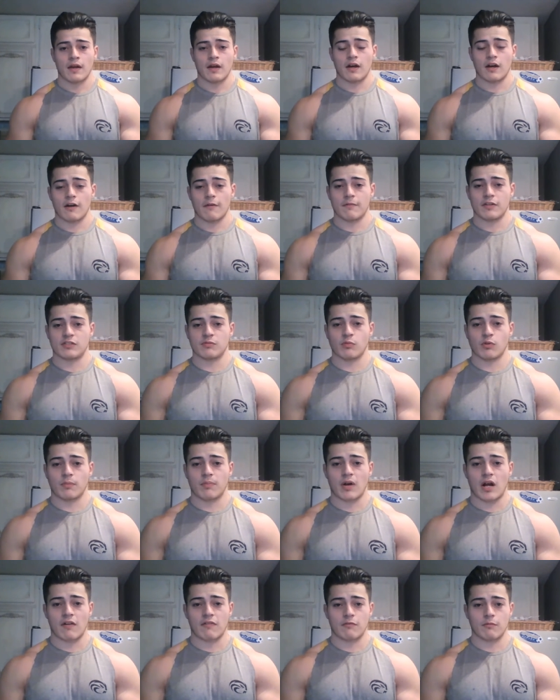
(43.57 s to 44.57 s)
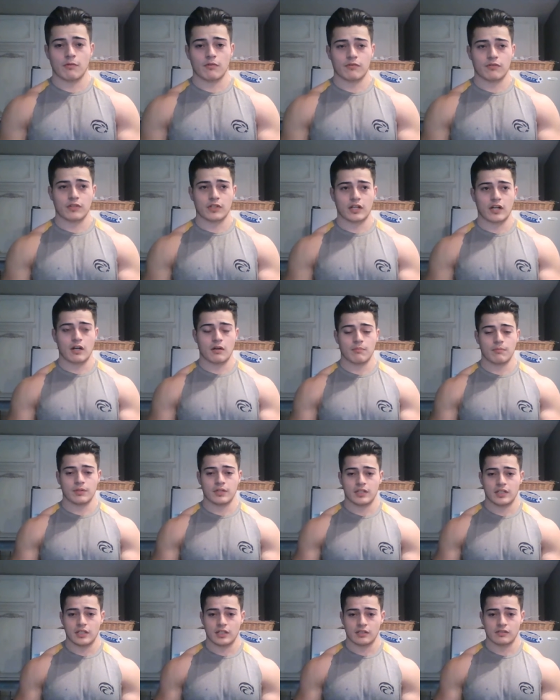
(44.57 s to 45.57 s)
It's more profitable for the
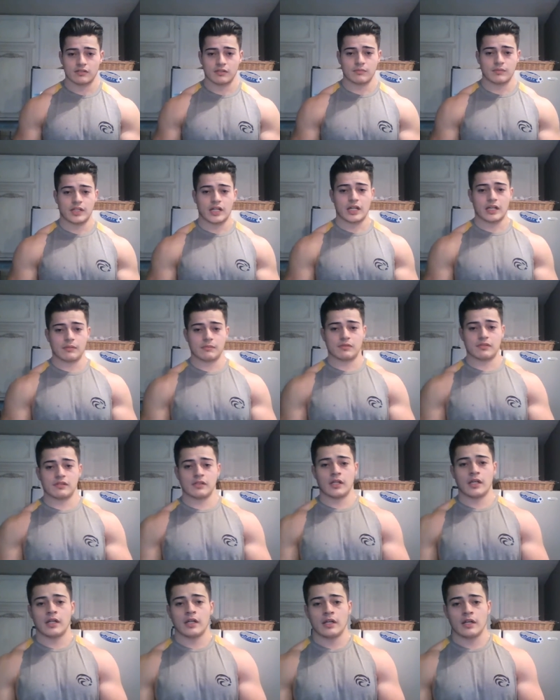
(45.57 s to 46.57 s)
company sometimes,